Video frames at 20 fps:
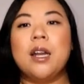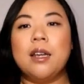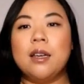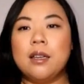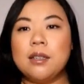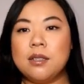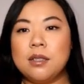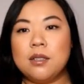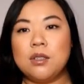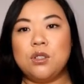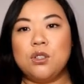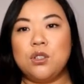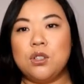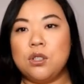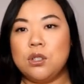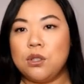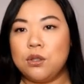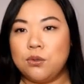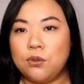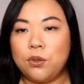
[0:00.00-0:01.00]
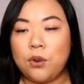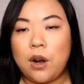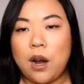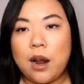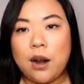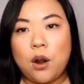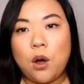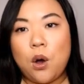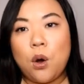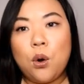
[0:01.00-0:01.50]
I guess it's just for
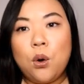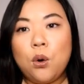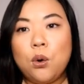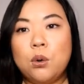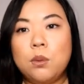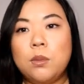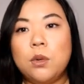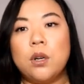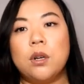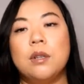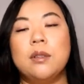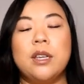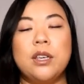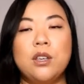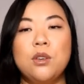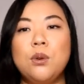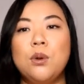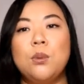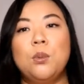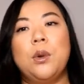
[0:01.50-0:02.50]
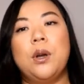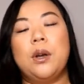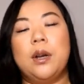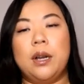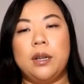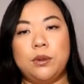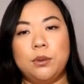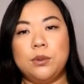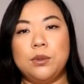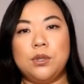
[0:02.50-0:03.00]
at home, or like you could wear it
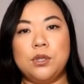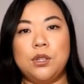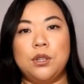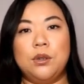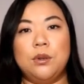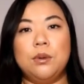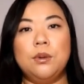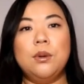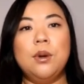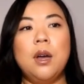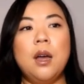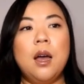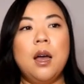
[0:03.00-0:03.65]
out too.